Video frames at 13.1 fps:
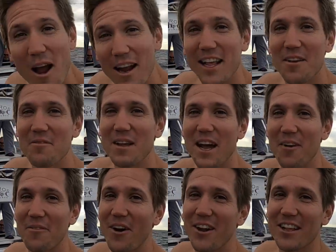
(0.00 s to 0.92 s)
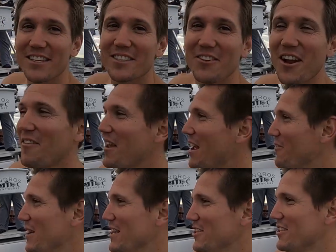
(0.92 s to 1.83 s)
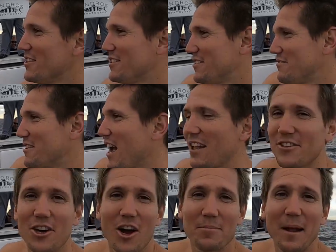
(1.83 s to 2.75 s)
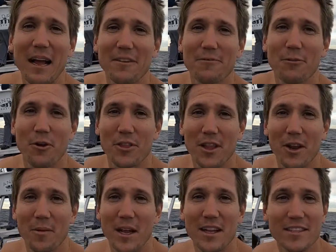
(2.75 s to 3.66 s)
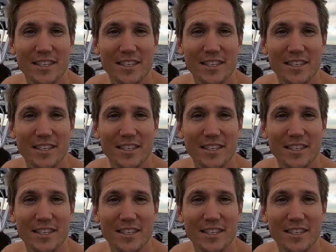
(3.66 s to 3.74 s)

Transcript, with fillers: Ryan hit me up on Instagram and we just kind of talked back and forth a little bit,